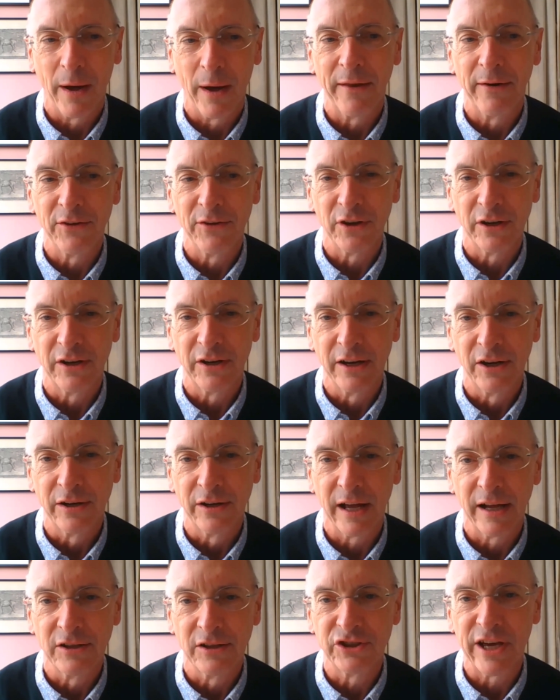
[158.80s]
there is
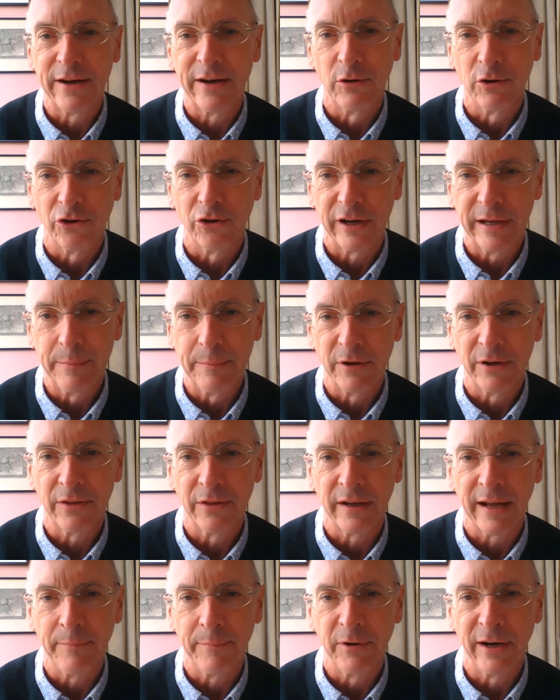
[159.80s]
a general agreement
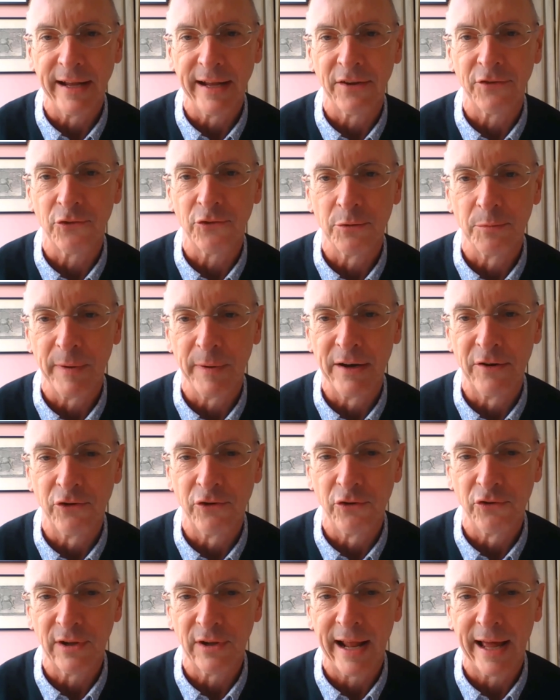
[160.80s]
the government has to
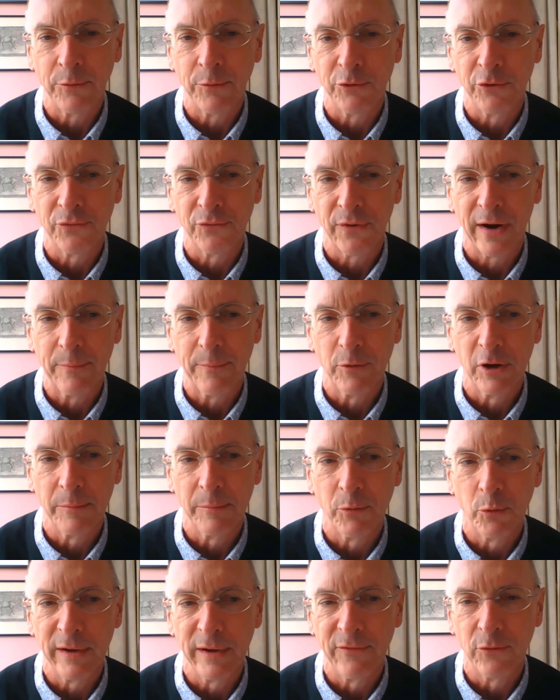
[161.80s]
introduce a land use
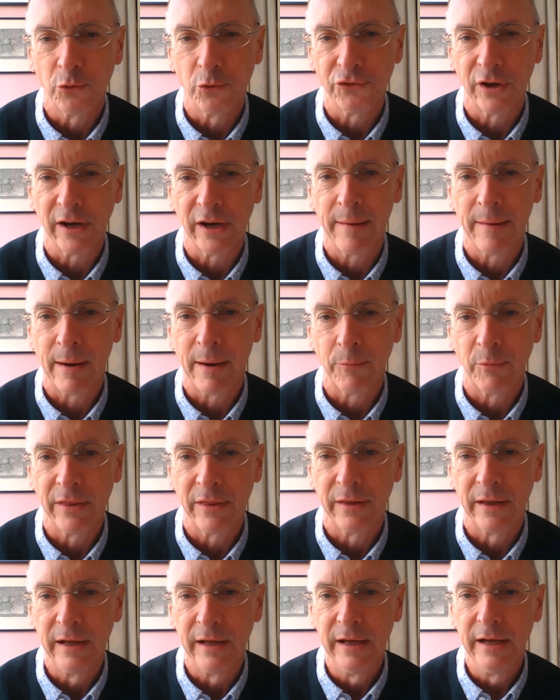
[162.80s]
framework, but we've also come up
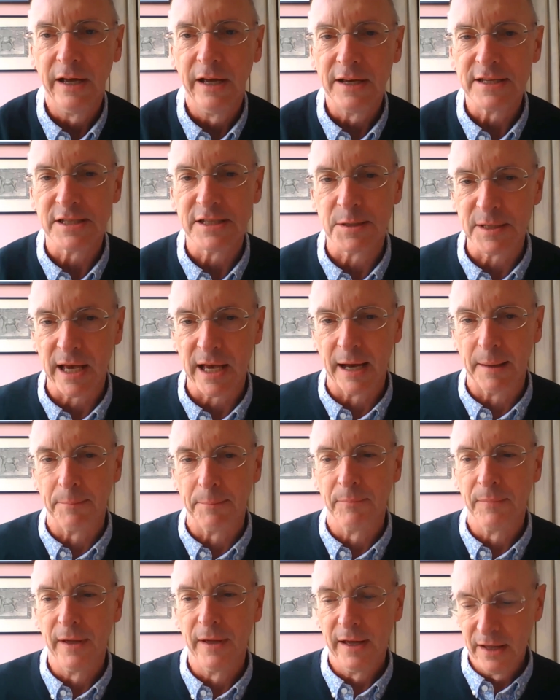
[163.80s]
with
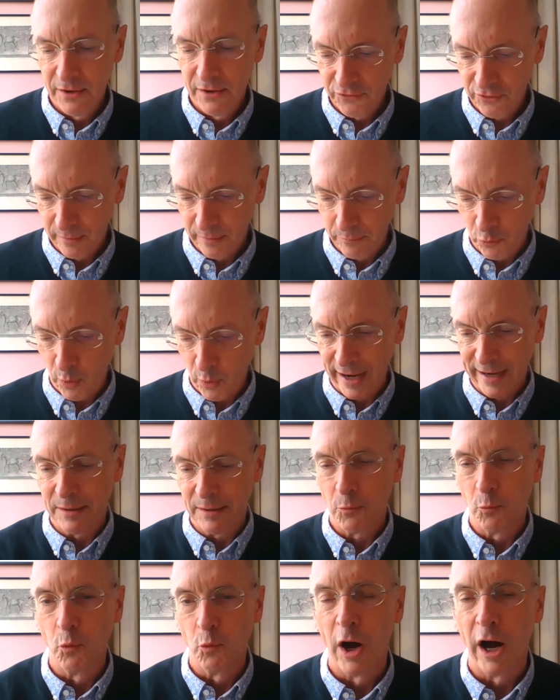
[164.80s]
some
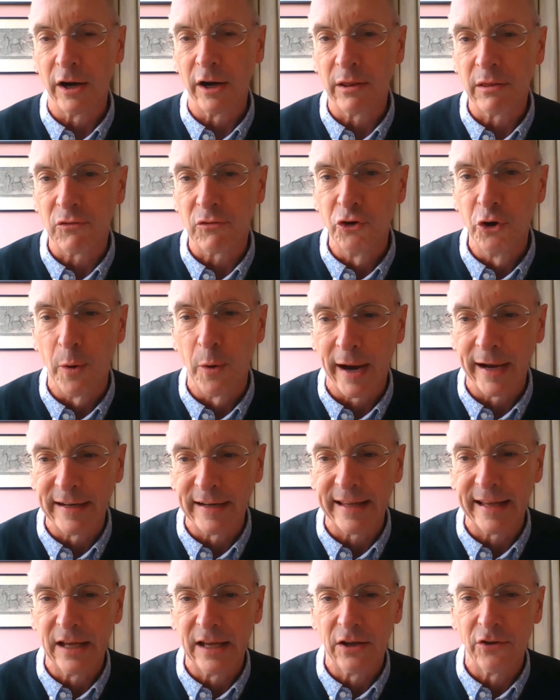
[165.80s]
quite worked through
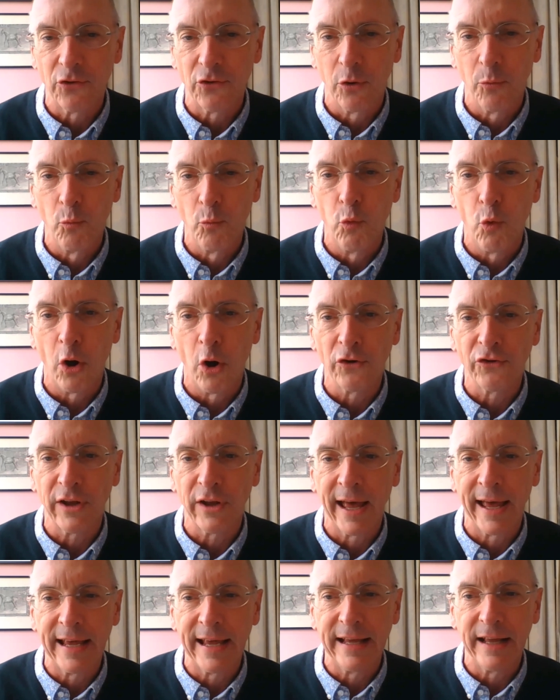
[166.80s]
ideas on what
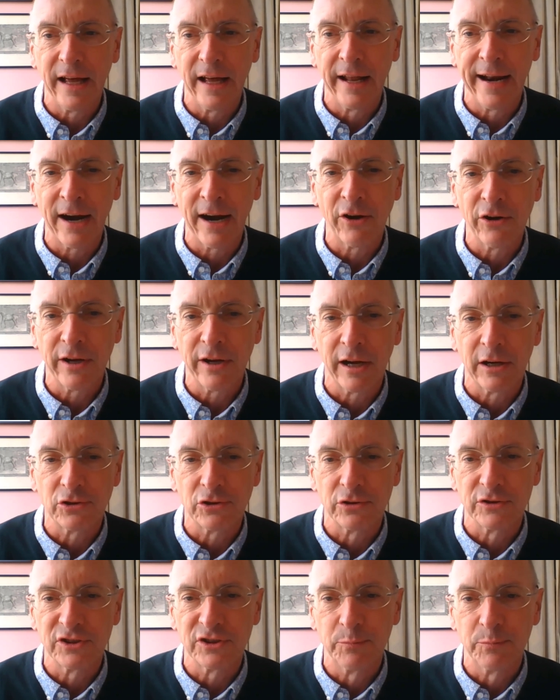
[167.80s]
an
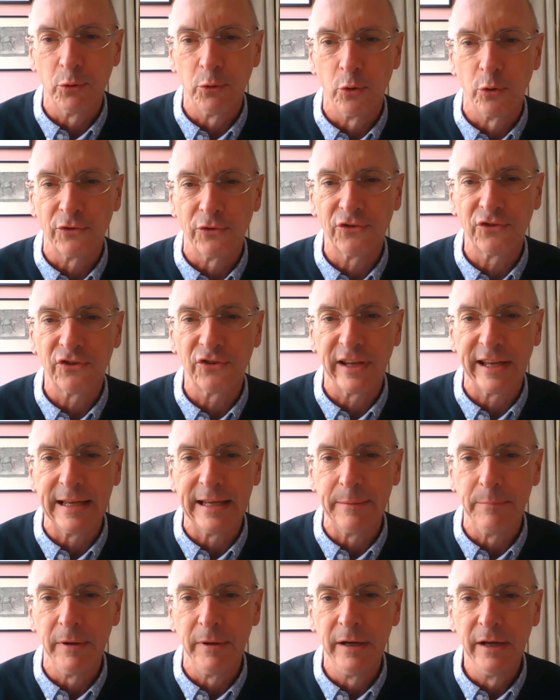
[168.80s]
agricultural support
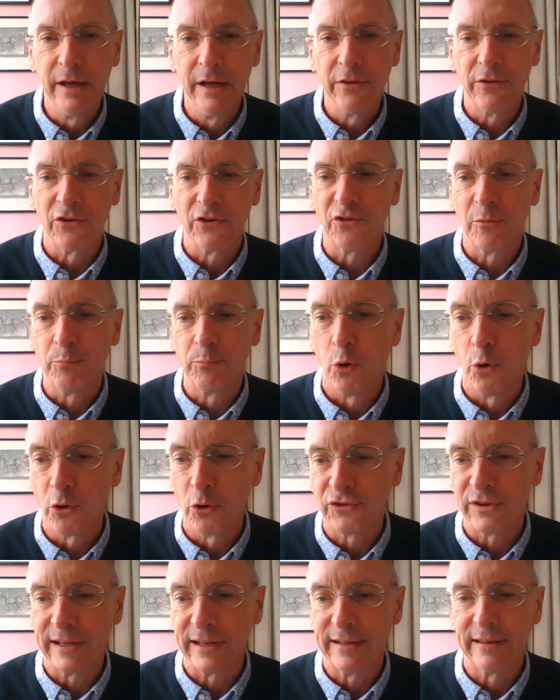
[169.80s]
scheme that
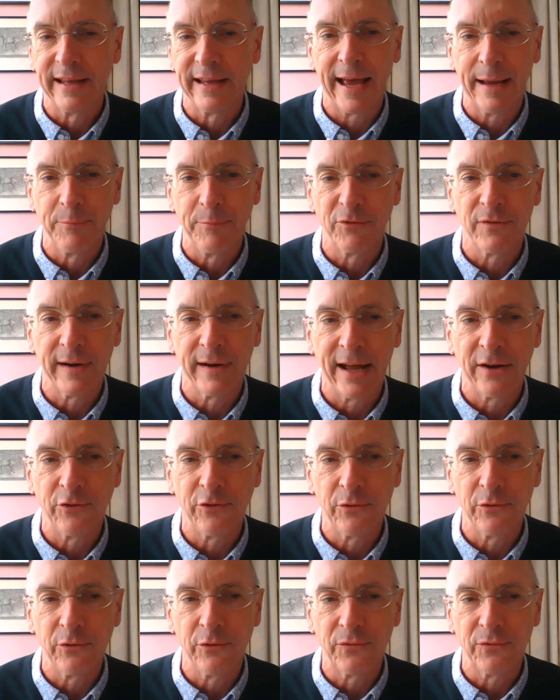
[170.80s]
supported the aims of a land
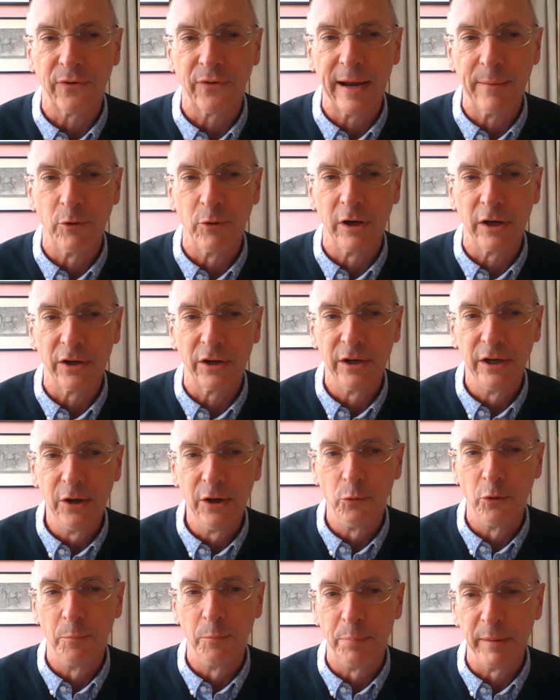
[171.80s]
use framework
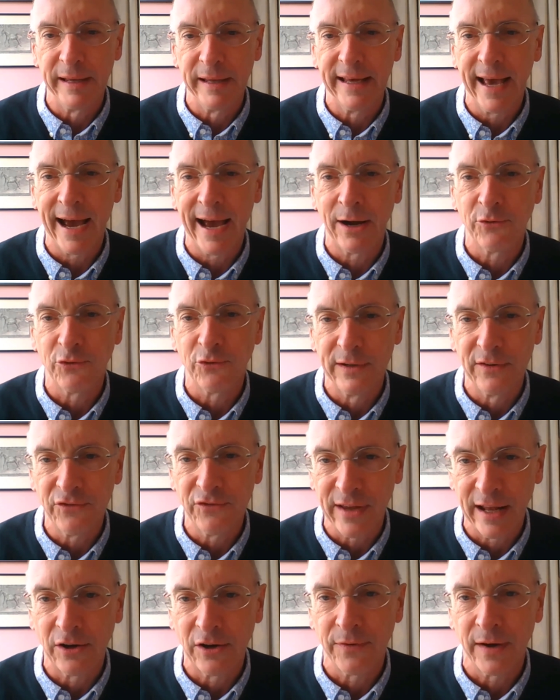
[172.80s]
would be, how to
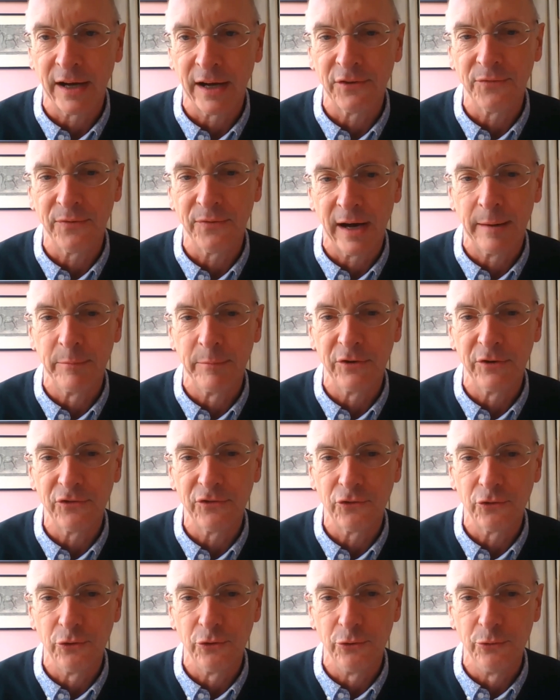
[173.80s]
incentivize farmers
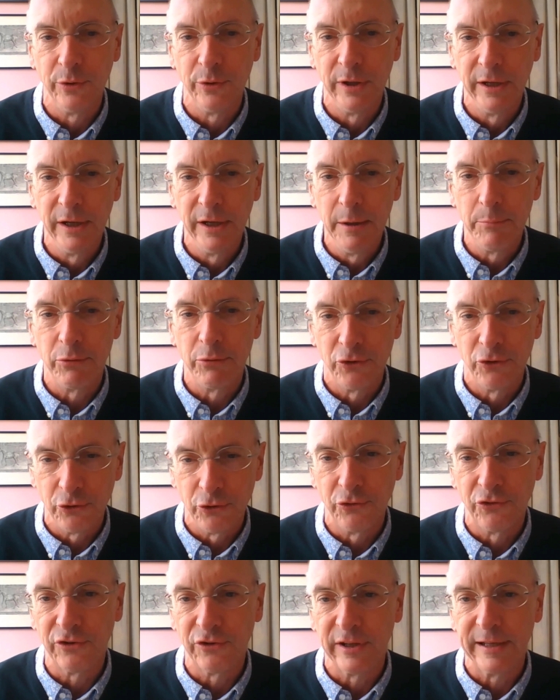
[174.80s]
to
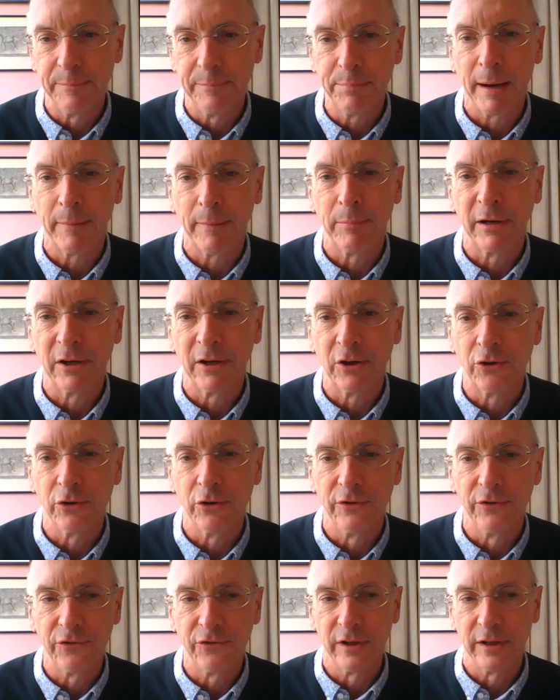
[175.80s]
produce the public
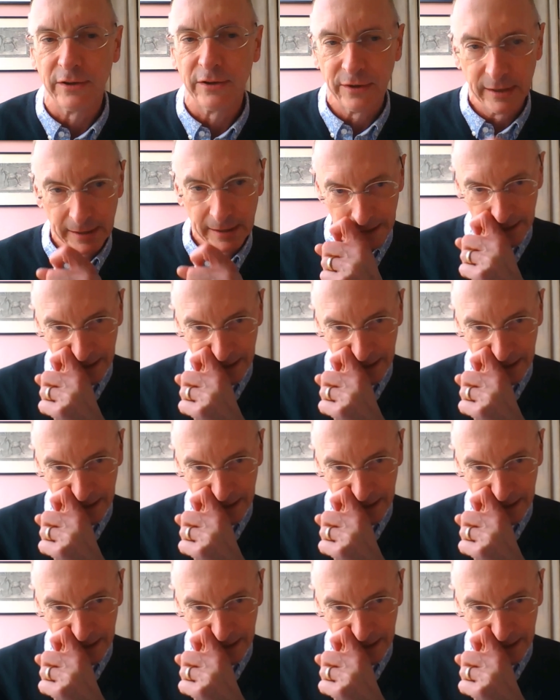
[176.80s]
goods that